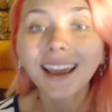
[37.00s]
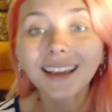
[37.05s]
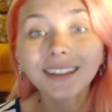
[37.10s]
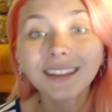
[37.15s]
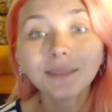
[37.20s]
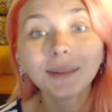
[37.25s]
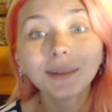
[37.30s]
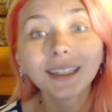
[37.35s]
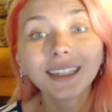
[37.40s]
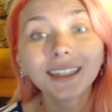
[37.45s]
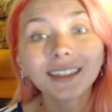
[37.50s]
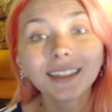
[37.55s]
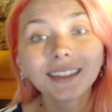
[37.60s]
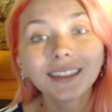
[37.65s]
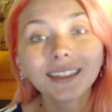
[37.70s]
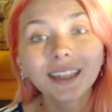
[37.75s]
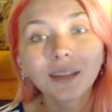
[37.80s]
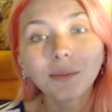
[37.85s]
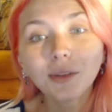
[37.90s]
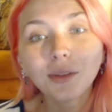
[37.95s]
is because
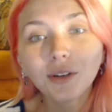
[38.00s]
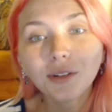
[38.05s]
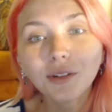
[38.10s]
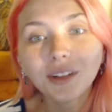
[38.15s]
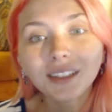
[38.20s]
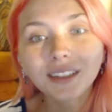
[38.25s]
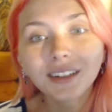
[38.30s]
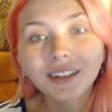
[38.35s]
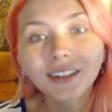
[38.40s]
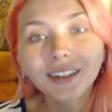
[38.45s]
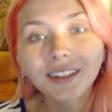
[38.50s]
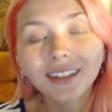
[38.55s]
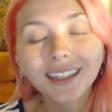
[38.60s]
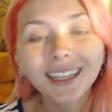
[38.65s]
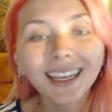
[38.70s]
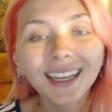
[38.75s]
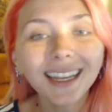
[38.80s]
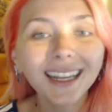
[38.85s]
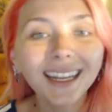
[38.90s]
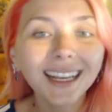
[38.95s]
the moon is on
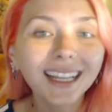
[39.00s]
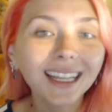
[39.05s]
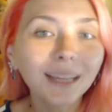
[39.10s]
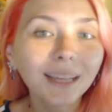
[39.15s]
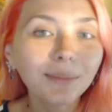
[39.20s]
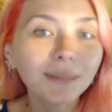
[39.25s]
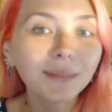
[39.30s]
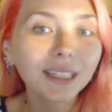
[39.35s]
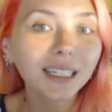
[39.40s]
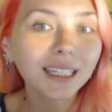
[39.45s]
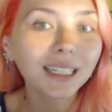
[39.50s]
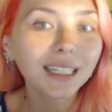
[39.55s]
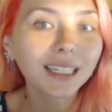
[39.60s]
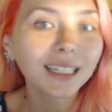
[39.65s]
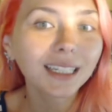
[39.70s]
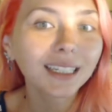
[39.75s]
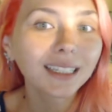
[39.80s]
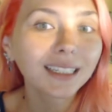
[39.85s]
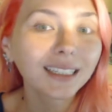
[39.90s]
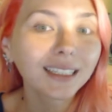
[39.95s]
an ecliptic
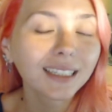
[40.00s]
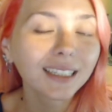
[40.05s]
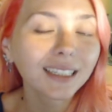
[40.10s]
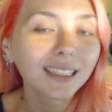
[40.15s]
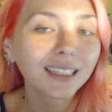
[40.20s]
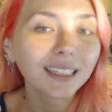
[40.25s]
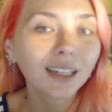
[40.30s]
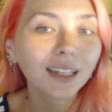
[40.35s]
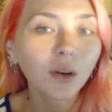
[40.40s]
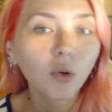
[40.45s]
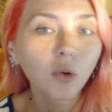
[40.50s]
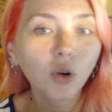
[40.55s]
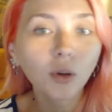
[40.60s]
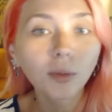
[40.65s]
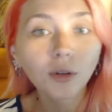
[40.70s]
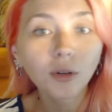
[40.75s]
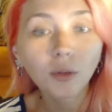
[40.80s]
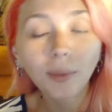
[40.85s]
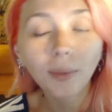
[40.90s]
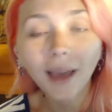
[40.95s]

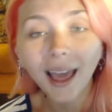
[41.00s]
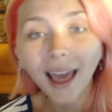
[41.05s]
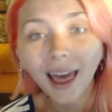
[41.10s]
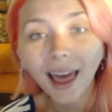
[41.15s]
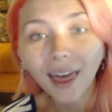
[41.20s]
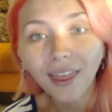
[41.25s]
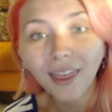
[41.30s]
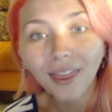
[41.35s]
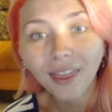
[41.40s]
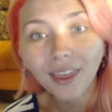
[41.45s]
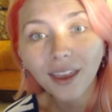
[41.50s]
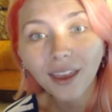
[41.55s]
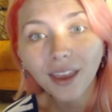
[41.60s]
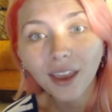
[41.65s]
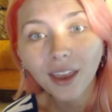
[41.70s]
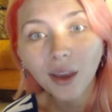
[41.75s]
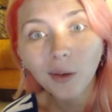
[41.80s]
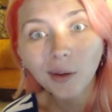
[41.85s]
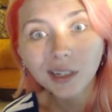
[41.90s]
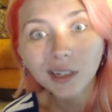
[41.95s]
orbital path,
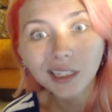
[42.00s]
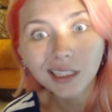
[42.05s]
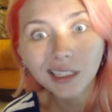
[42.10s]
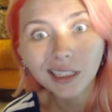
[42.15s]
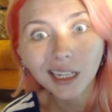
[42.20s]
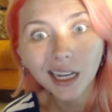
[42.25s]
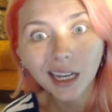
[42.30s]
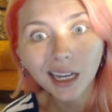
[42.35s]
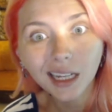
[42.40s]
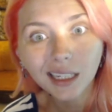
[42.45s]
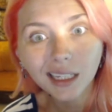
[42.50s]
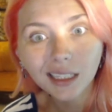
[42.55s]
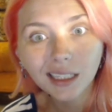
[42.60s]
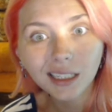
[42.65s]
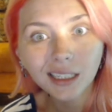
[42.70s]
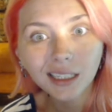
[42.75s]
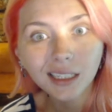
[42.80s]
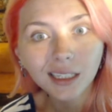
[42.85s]
which is not